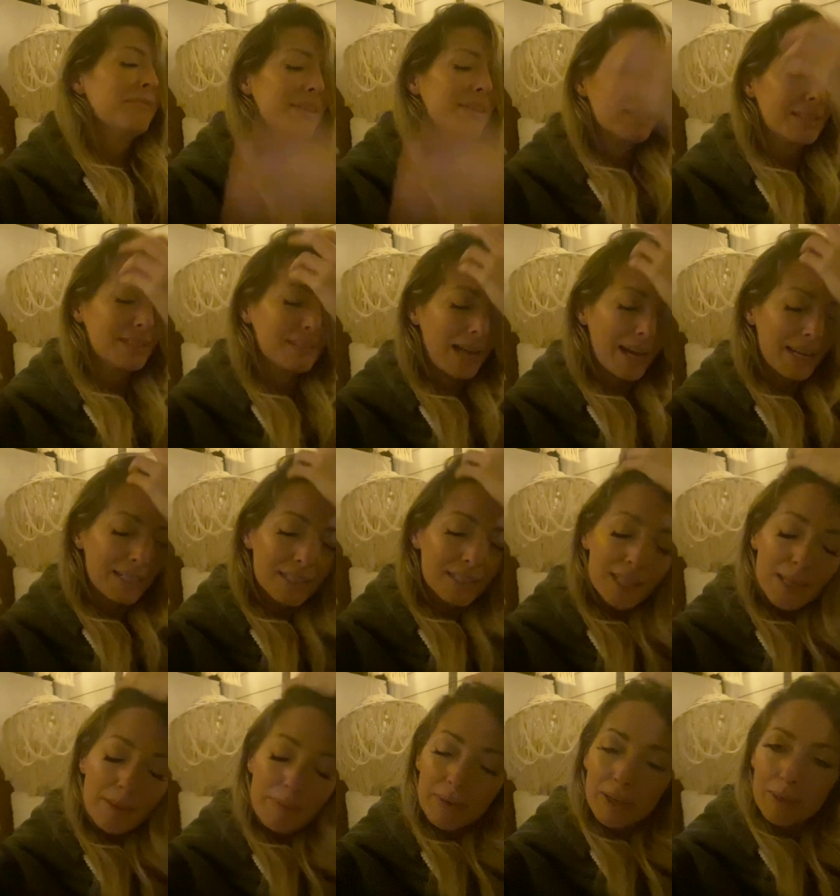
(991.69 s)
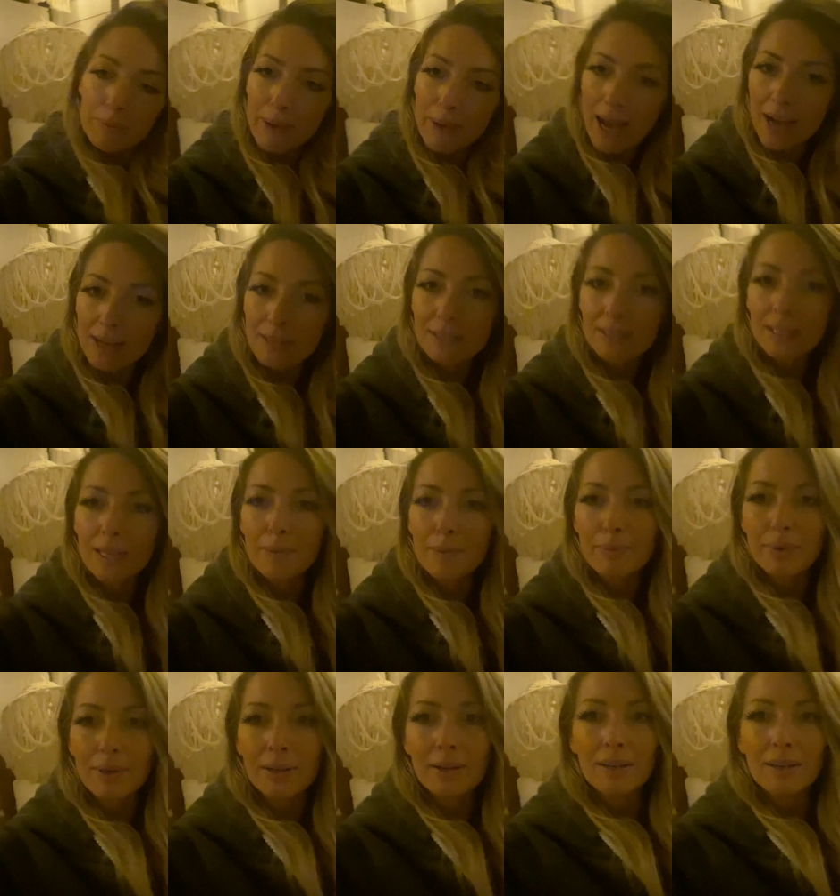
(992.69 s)
you're a side sleeper, back
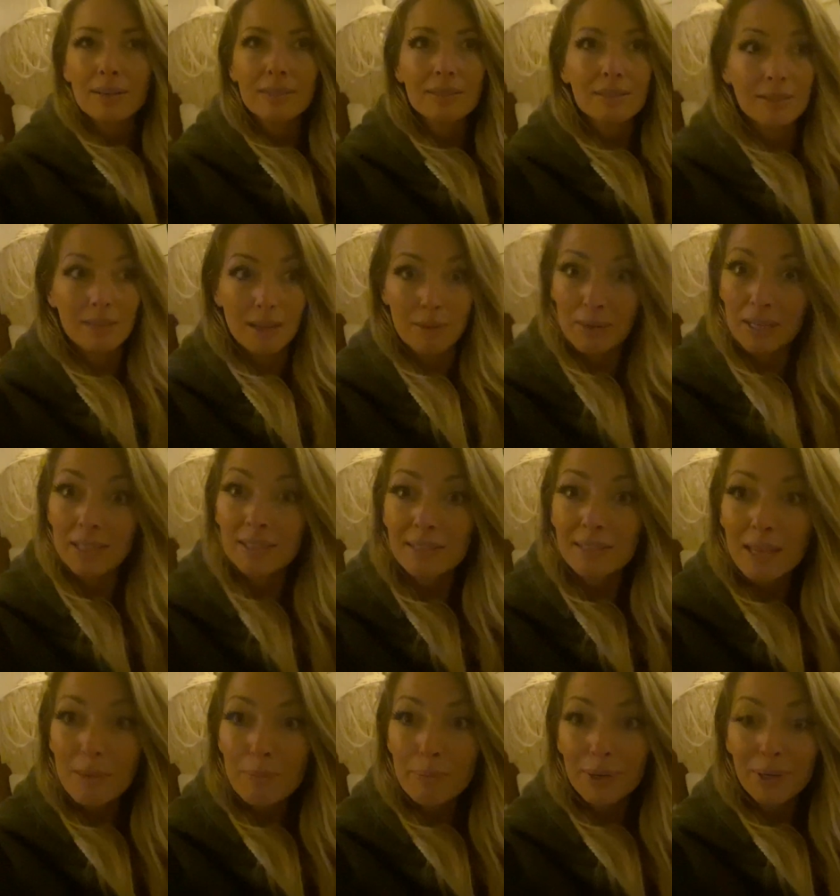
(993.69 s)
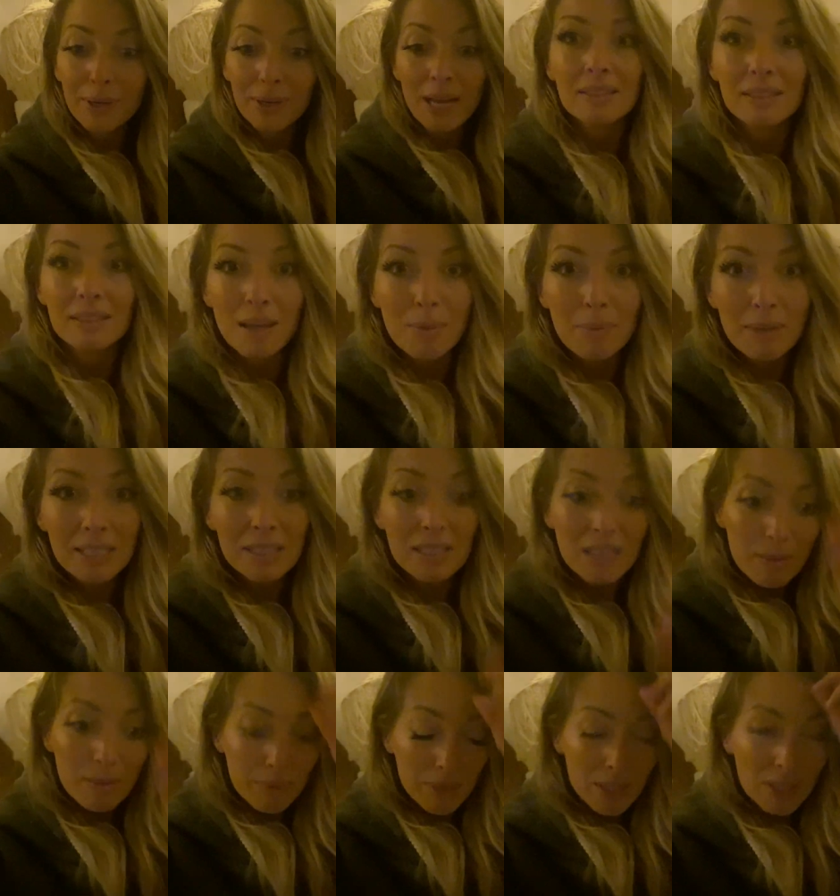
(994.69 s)
sleeper, stomach sleeper. Stomach
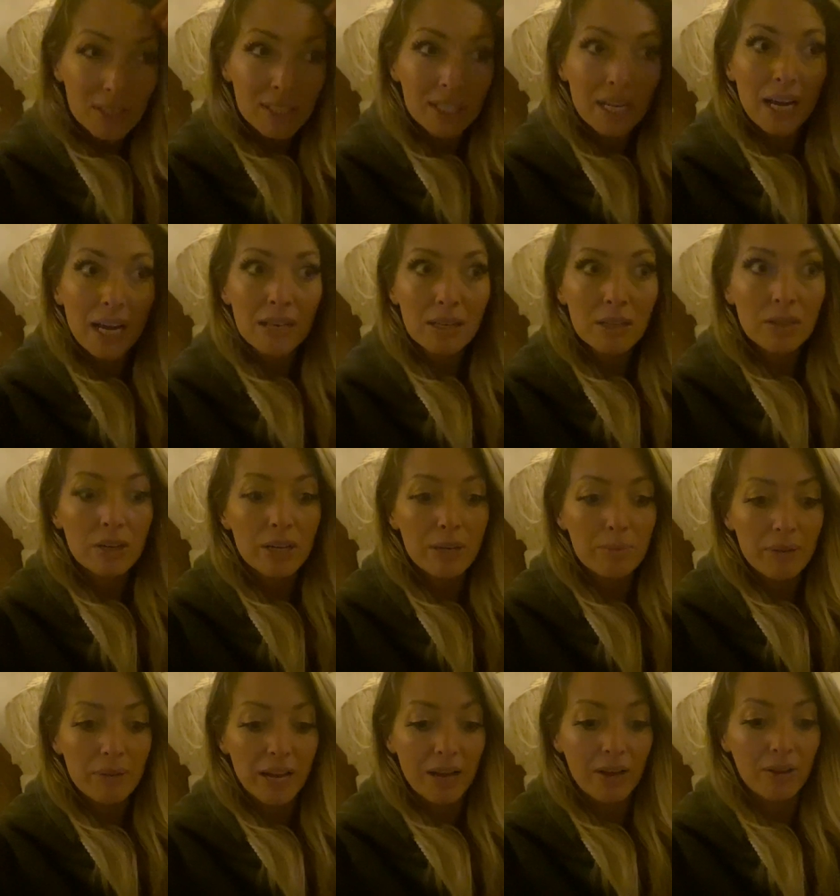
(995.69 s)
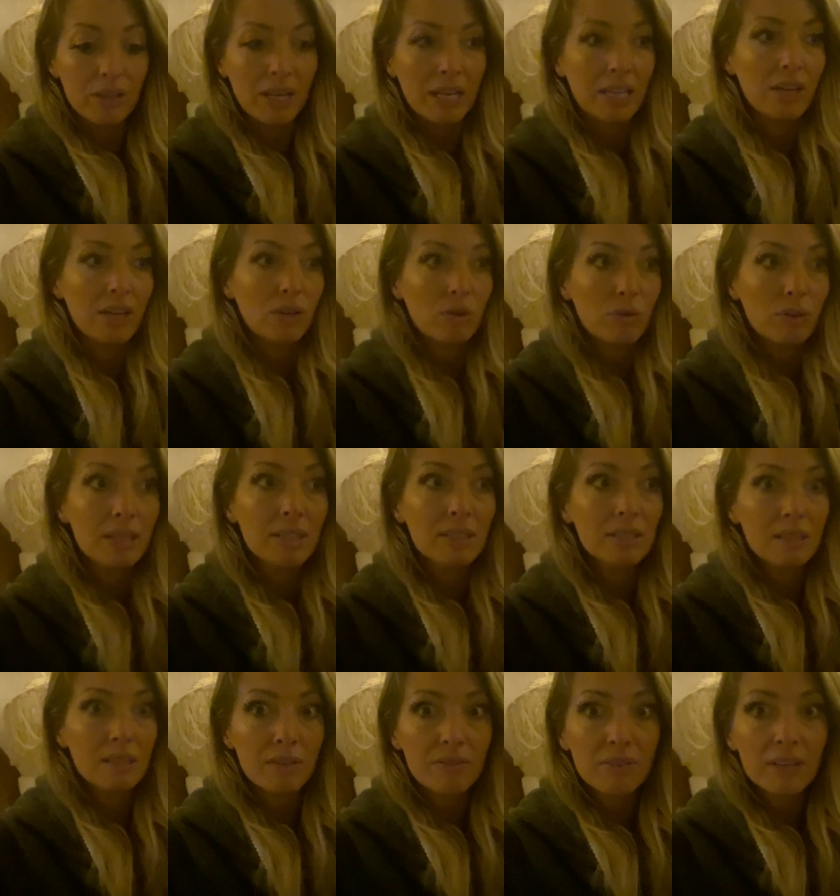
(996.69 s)
sleepers kind of creep me out. Like you're going to
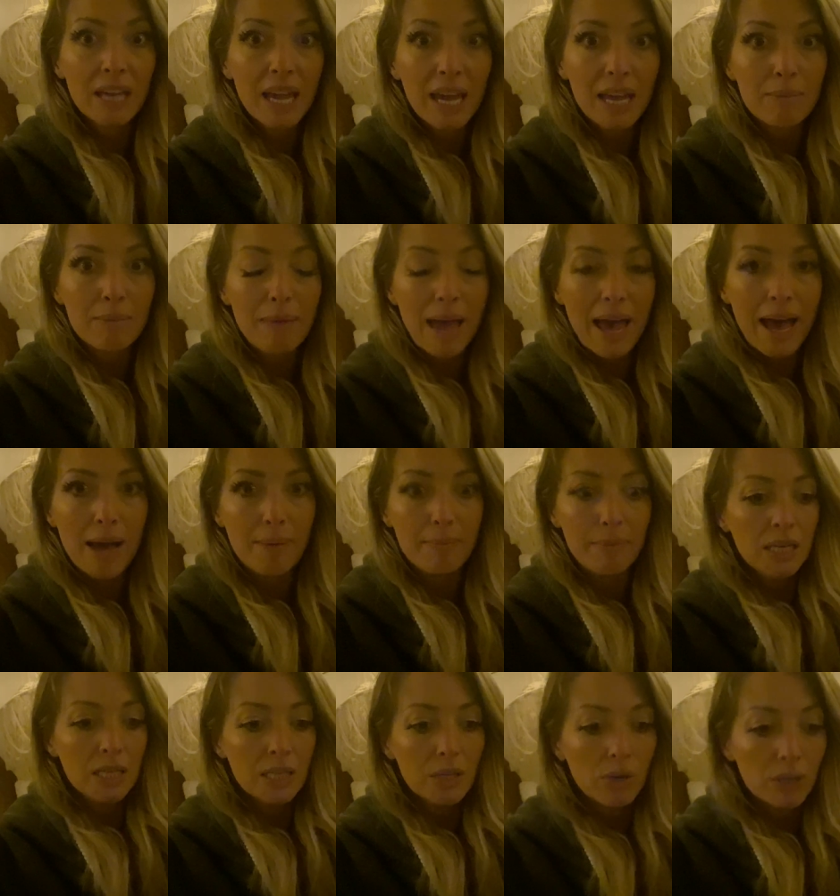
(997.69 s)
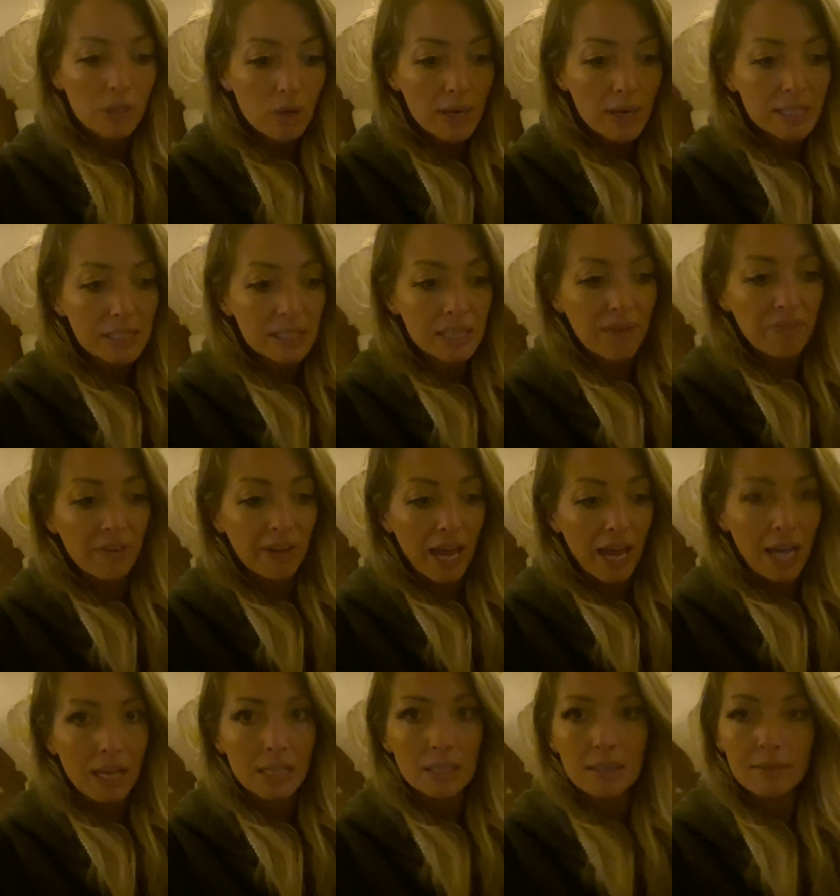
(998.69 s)
suffocate, ma'am. You are going to
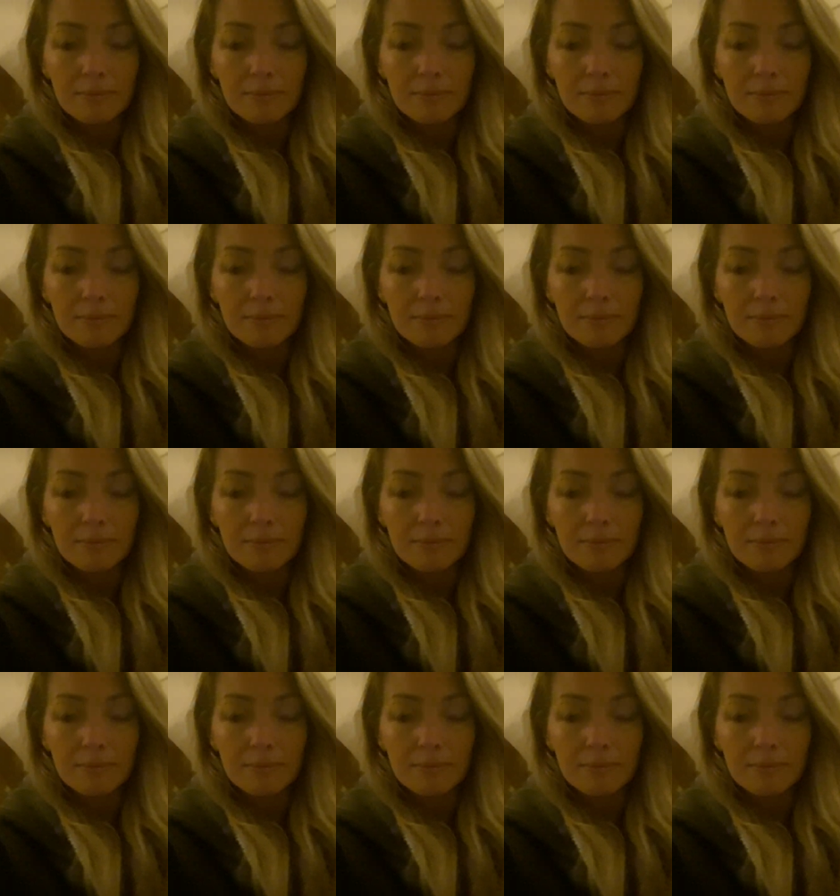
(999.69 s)
suffocate.